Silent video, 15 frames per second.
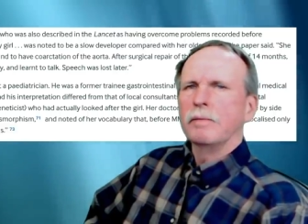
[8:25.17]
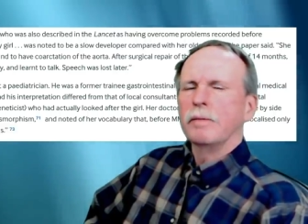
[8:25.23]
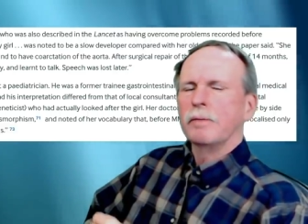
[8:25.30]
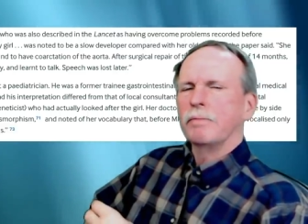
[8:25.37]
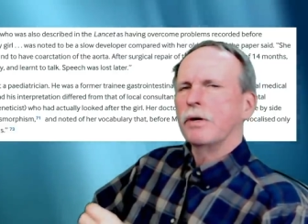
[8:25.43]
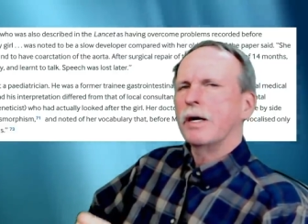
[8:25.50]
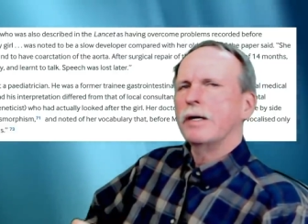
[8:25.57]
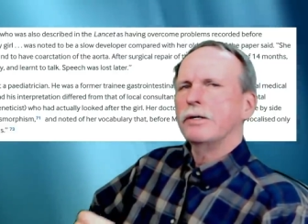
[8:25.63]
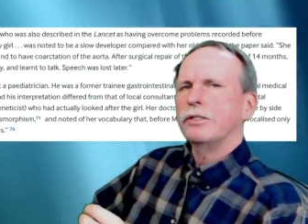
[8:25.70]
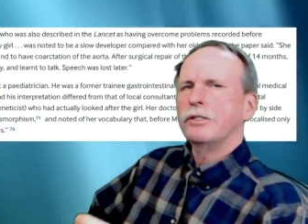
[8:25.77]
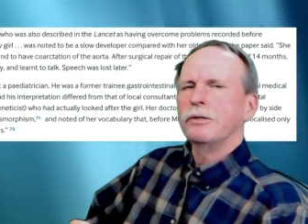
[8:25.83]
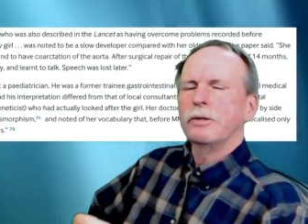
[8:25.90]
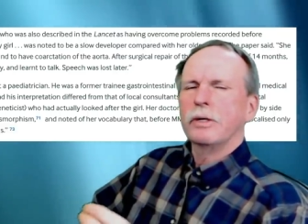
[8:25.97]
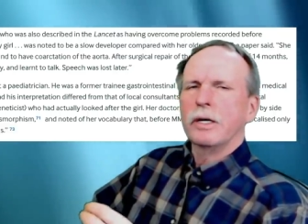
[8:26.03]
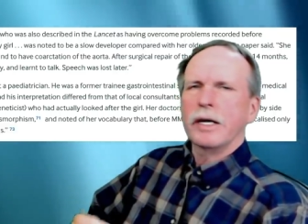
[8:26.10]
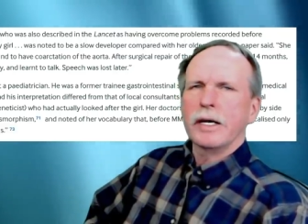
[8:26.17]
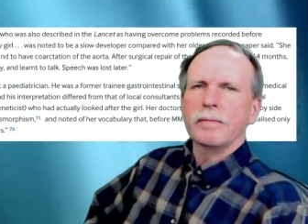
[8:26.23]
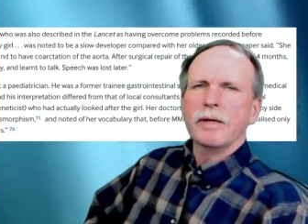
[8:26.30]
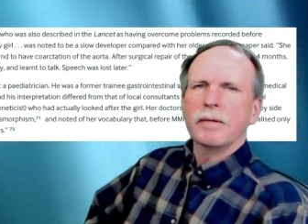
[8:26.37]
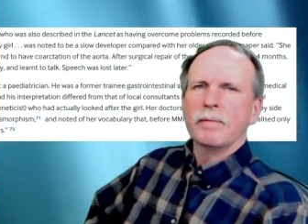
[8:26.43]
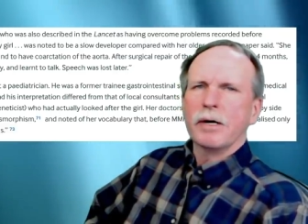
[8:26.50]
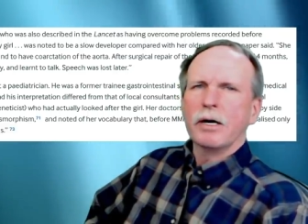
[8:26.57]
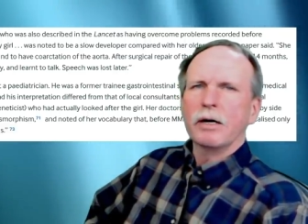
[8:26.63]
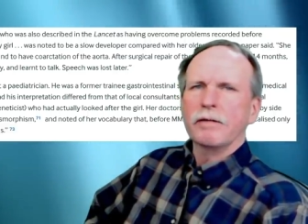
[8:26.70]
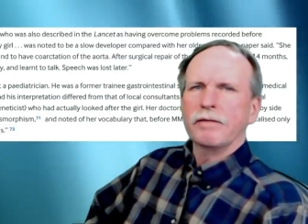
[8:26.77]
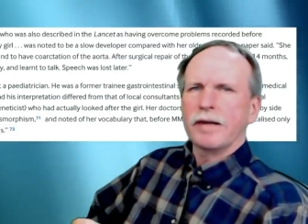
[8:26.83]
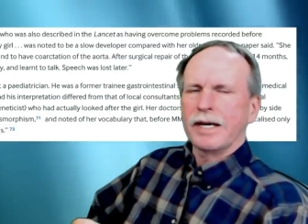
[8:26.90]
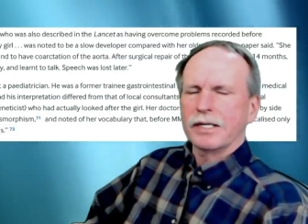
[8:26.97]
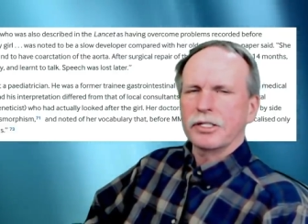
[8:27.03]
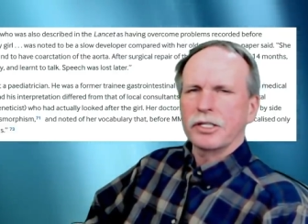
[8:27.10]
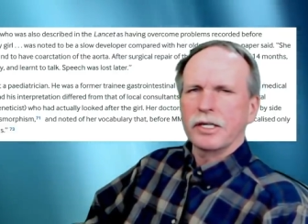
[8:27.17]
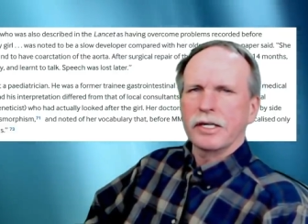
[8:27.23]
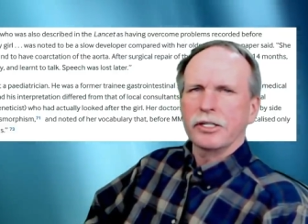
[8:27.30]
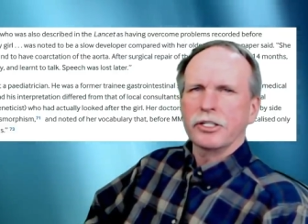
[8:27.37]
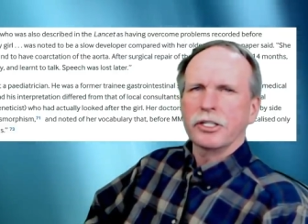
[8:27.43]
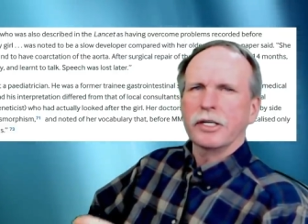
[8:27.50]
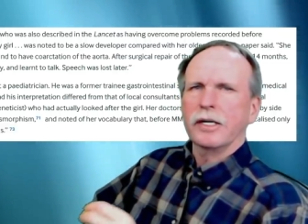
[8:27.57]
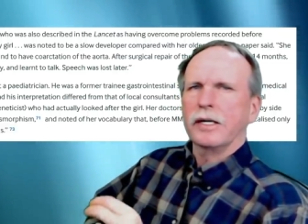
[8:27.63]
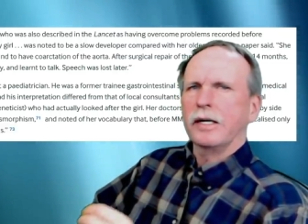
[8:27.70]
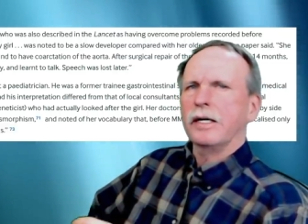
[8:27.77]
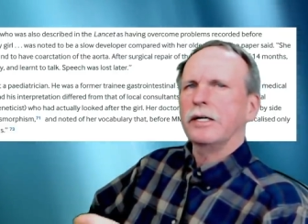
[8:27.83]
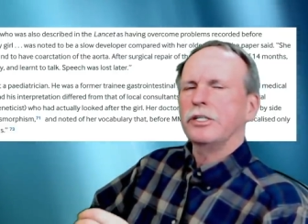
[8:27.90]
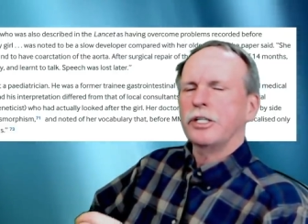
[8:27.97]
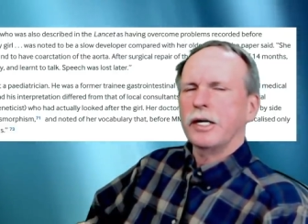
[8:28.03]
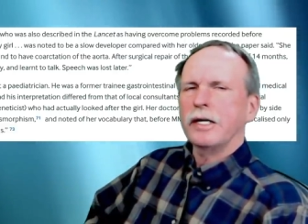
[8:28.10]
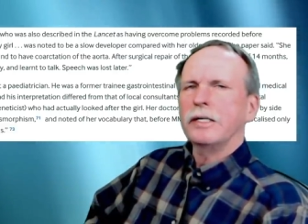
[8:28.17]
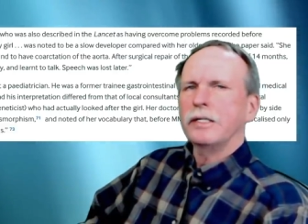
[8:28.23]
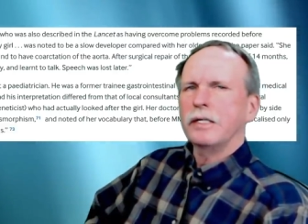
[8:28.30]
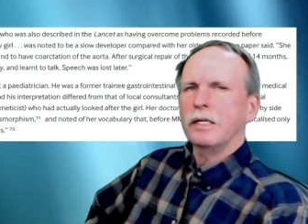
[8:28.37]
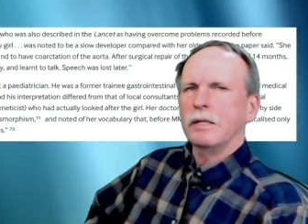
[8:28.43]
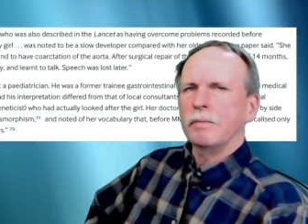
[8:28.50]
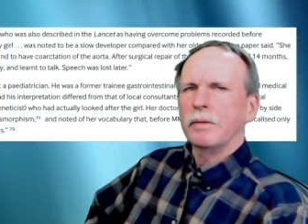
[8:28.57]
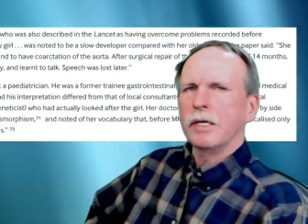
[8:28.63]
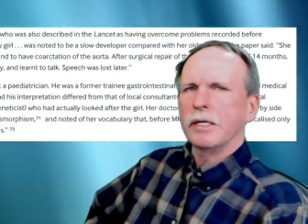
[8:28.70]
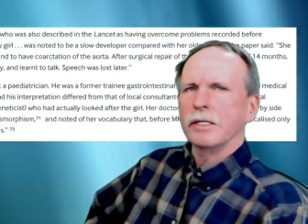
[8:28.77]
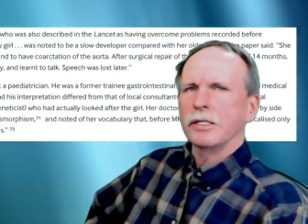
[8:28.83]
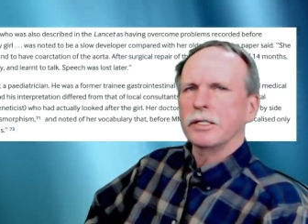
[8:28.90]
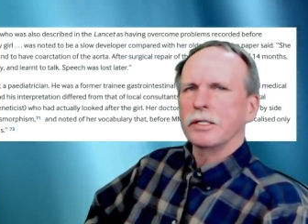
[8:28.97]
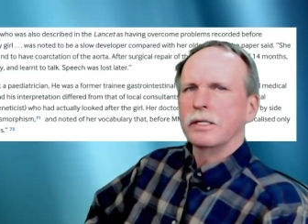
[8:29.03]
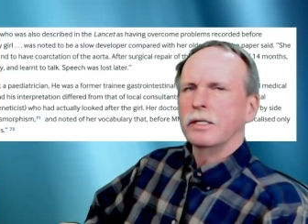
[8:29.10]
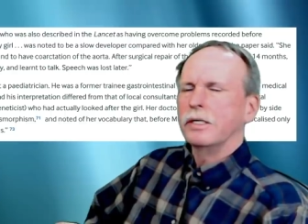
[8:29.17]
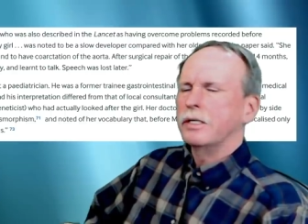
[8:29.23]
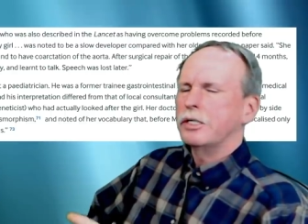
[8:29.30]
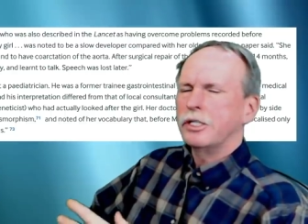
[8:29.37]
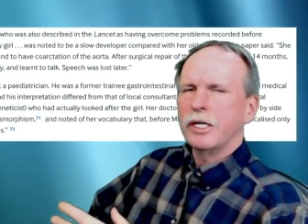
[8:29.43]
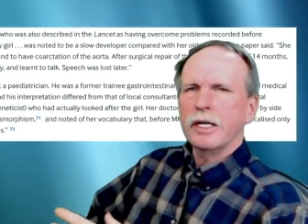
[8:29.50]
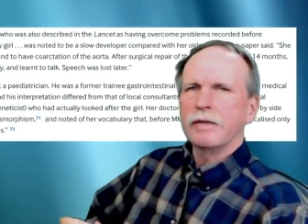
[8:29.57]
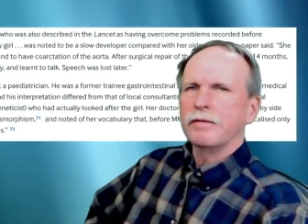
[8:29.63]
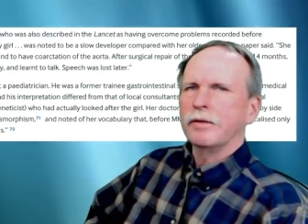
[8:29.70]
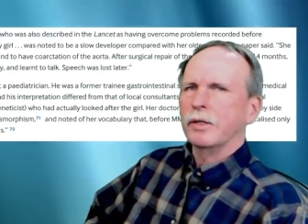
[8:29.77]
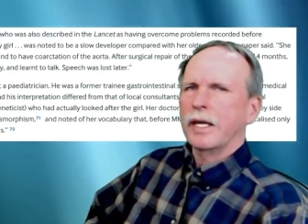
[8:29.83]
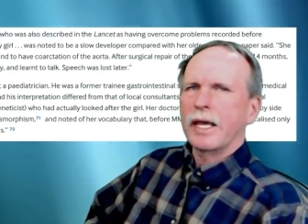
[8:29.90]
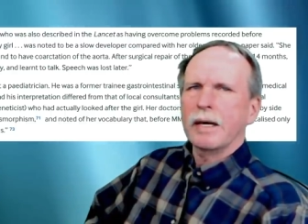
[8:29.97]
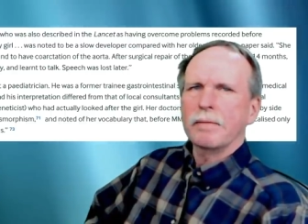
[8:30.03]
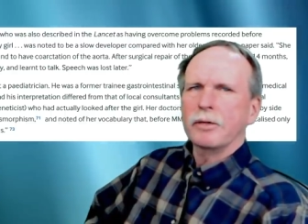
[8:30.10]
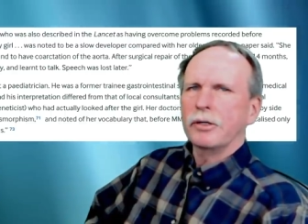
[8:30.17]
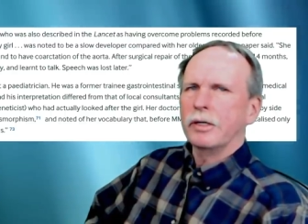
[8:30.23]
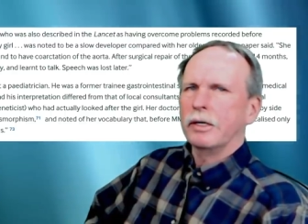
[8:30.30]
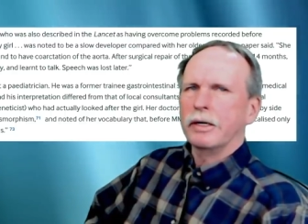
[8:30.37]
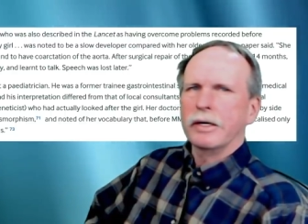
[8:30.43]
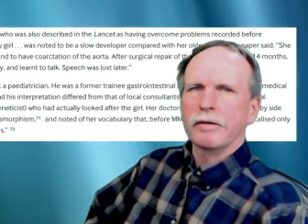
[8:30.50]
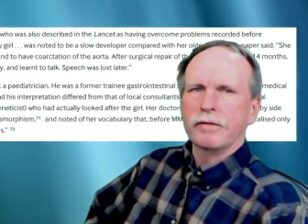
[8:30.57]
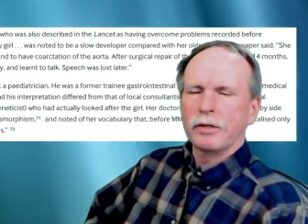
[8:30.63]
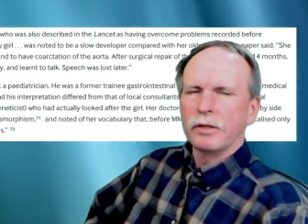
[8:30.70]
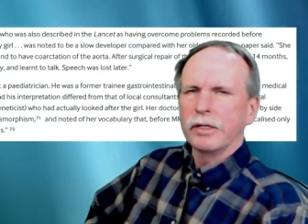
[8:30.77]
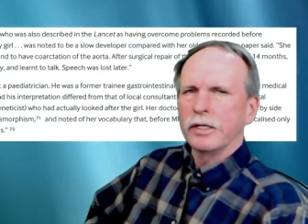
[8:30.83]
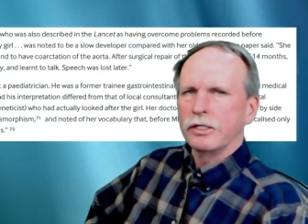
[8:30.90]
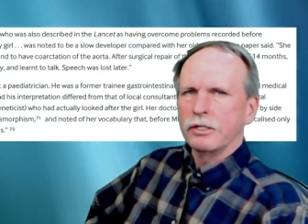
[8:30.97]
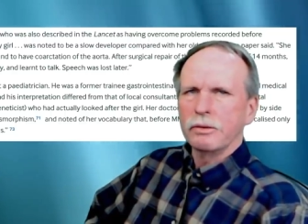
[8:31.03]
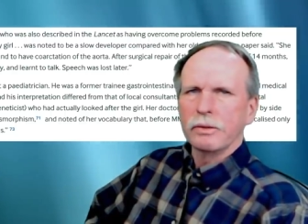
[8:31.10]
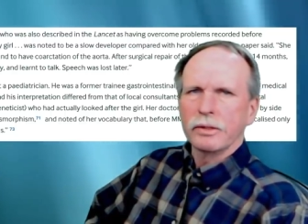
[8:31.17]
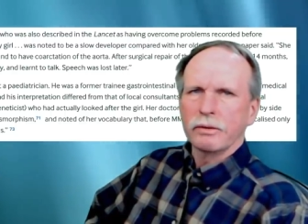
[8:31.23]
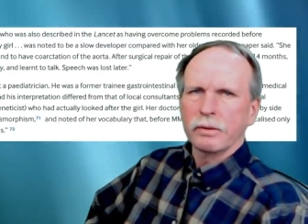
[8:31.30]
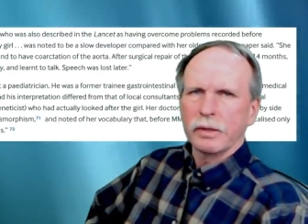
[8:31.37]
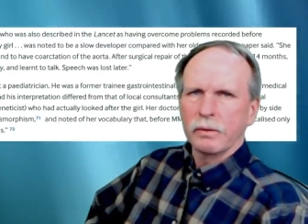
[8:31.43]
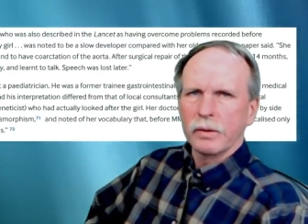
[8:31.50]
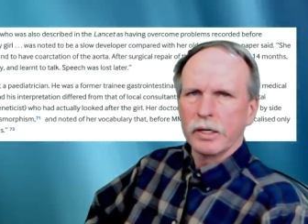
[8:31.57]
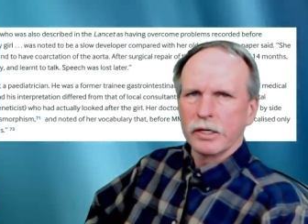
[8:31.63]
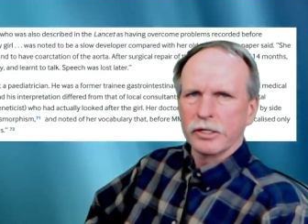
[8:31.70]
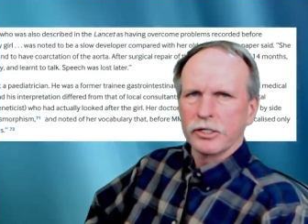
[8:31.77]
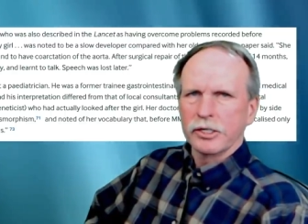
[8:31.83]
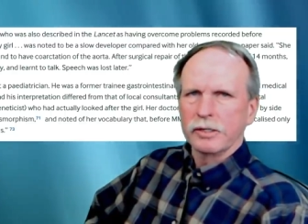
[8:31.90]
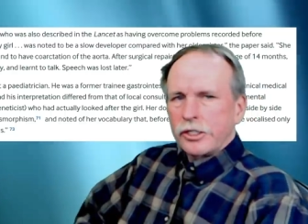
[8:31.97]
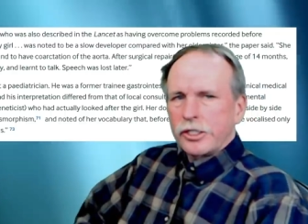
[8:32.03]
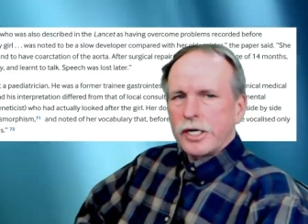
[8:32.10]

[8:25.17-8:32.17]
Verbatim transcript: but prior to her MMR vaccination at age 18 months, she had a vocabulary of only 2 or 3 words.